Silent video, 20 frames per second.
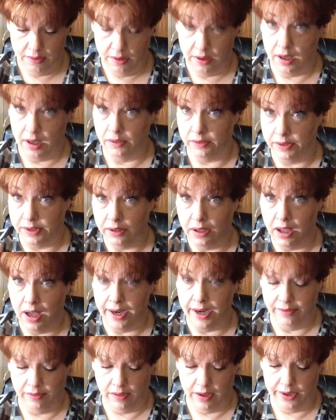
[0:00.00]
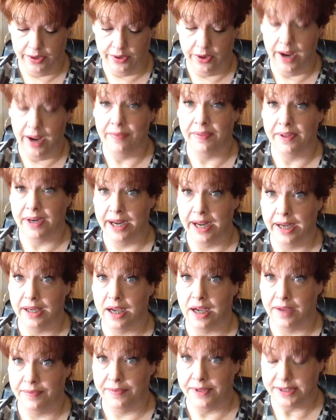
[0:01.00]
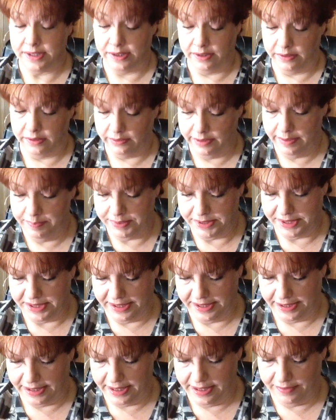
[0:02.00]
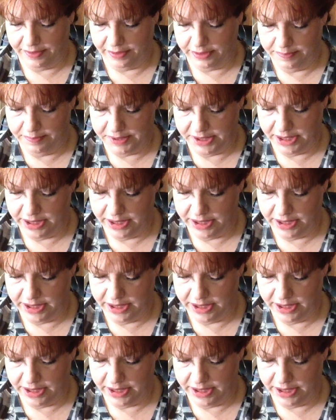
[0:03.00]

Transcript: a little eyeliner, and then I had gotten this little lipstick. And the lipstick